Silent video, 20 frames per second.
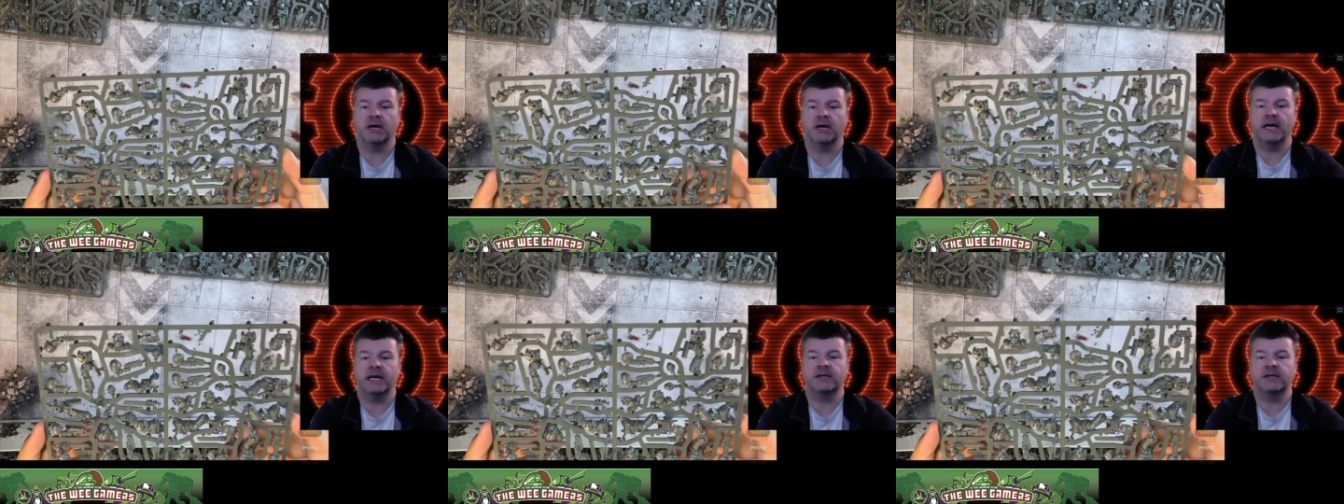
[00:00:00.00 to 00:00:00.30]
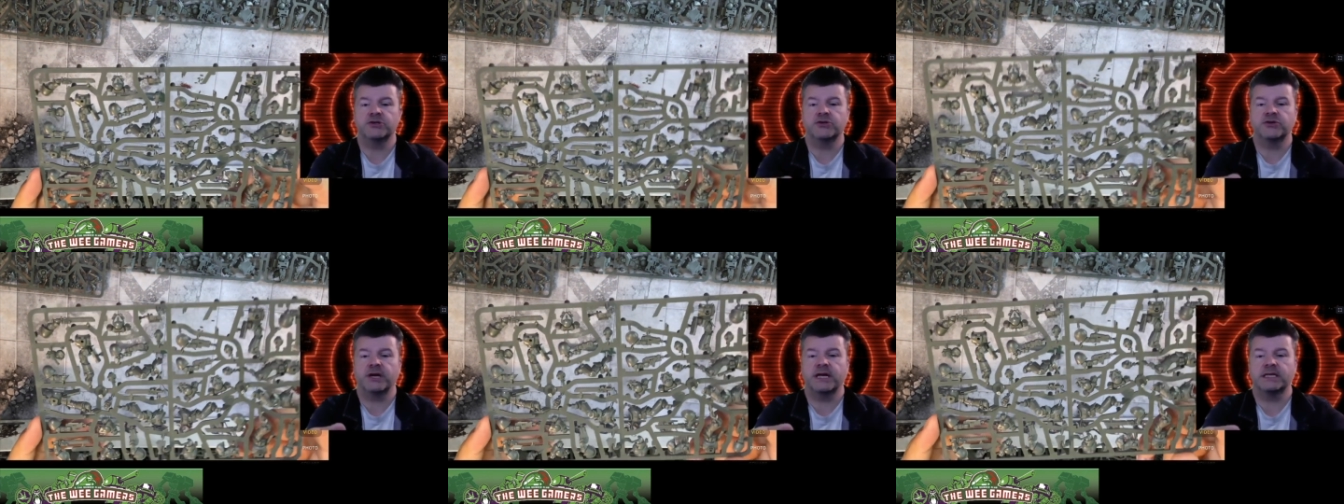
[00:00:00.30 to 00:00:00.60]

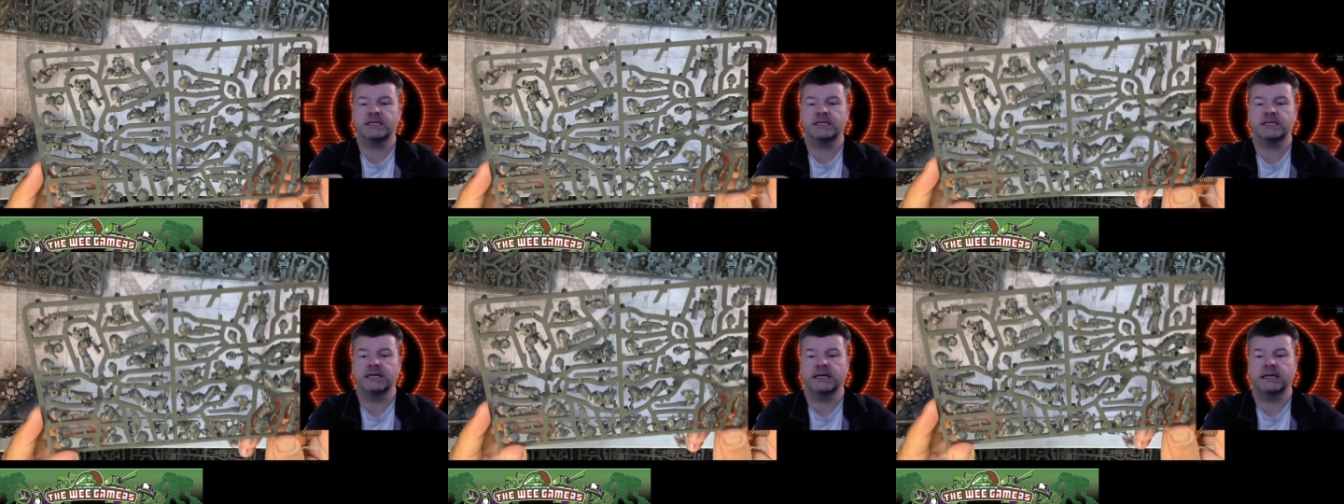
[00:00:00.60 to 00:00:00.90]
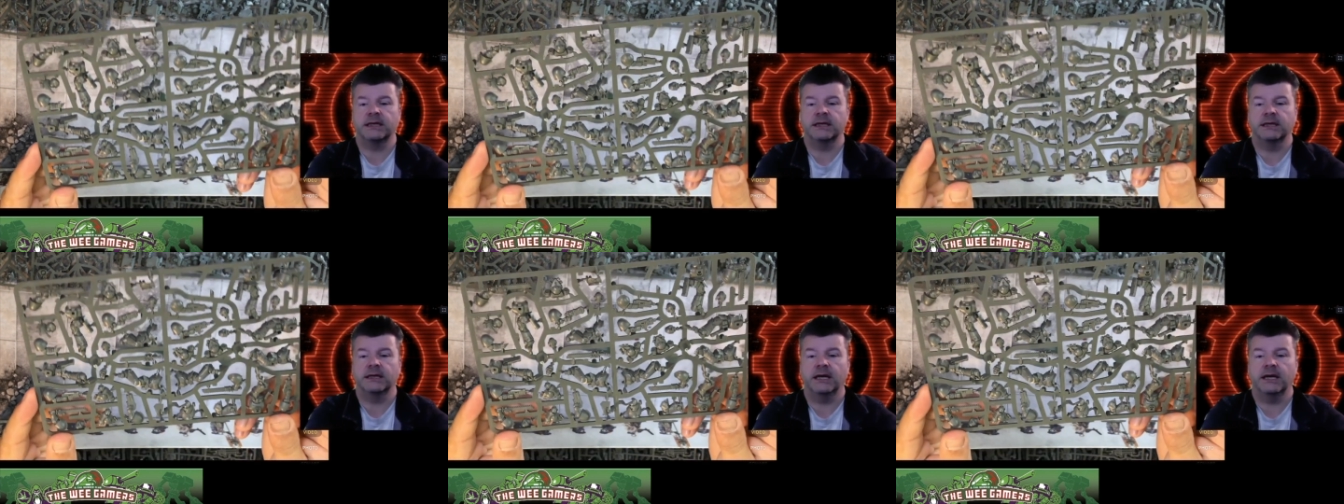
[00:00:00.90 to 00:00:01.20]
interesting
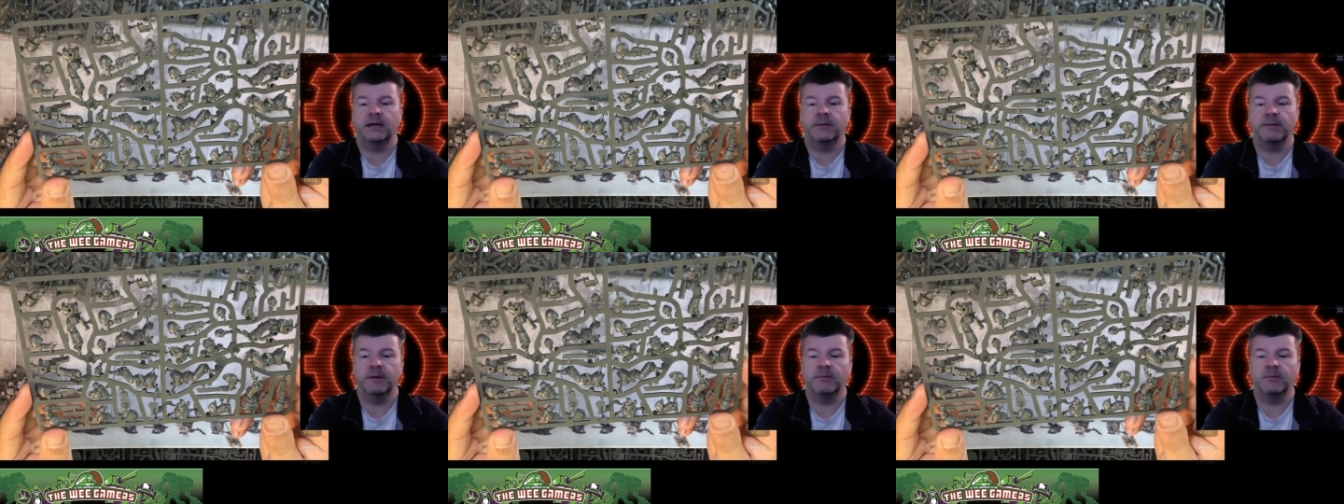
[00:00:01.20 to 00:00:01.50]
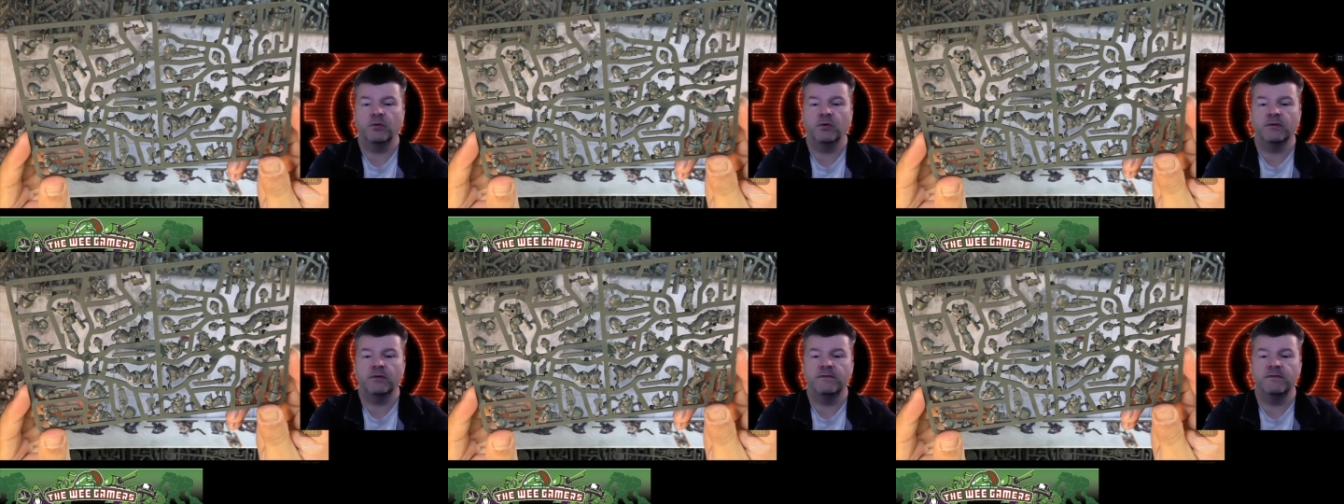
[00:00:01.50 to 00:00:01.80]
and a bit
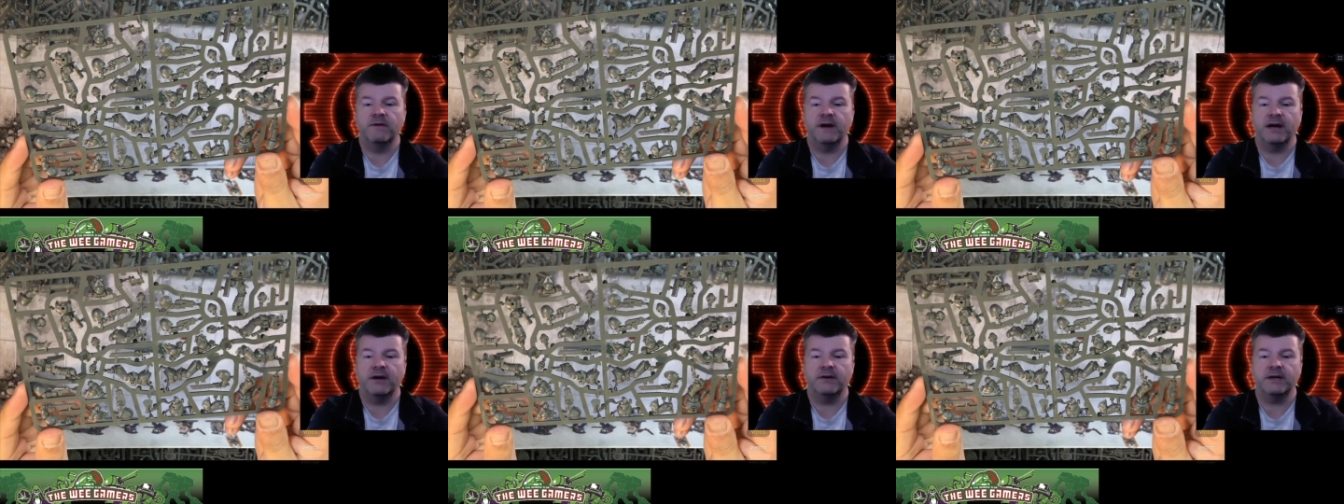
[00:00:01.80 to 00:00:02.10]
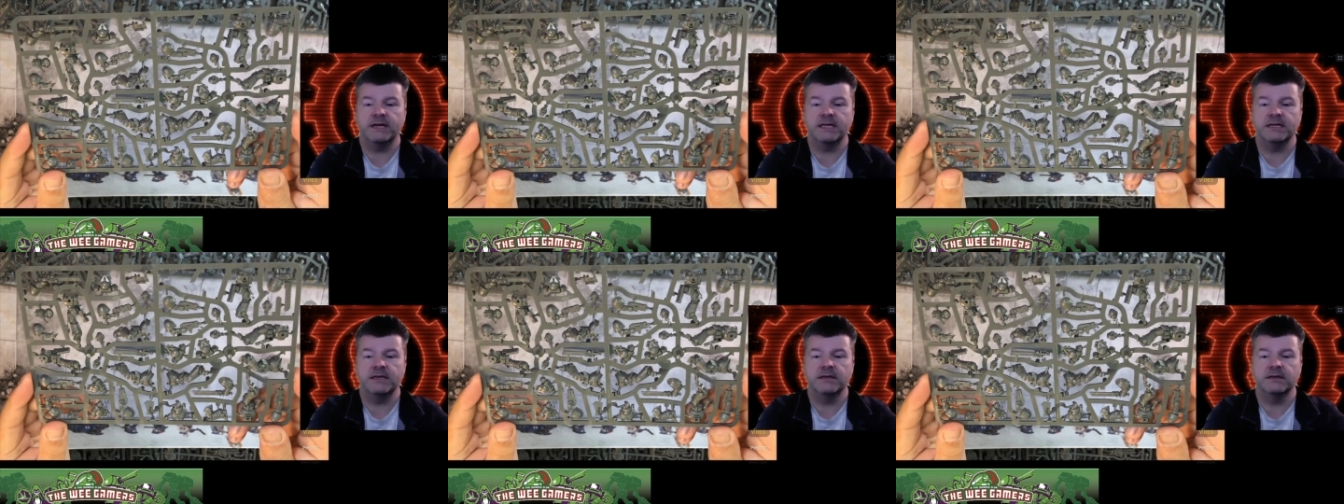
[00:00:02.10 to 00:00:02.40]
more
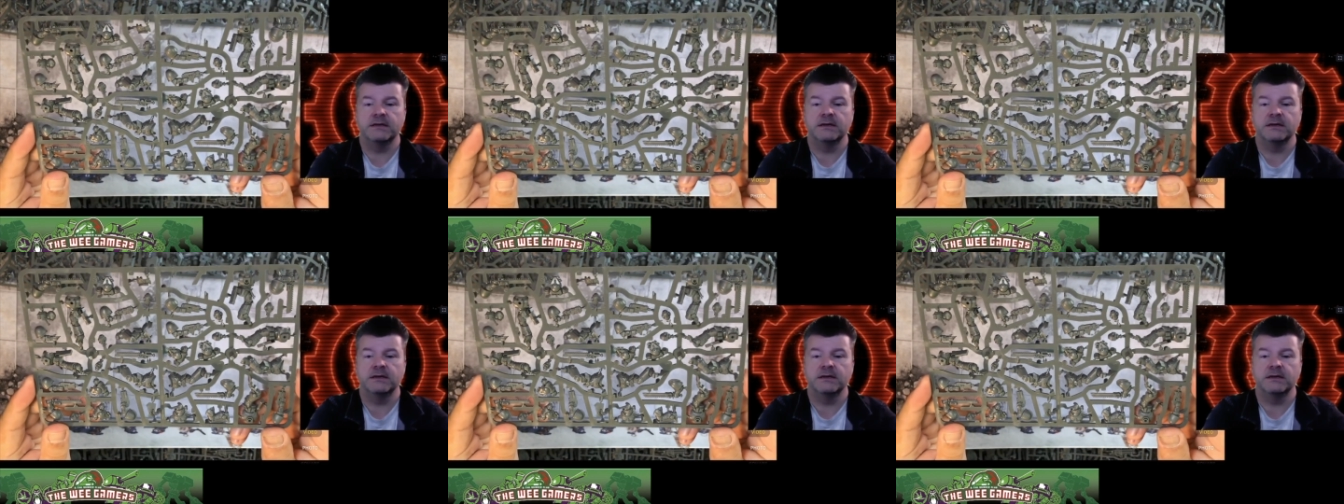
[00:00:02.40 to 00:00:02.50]
varied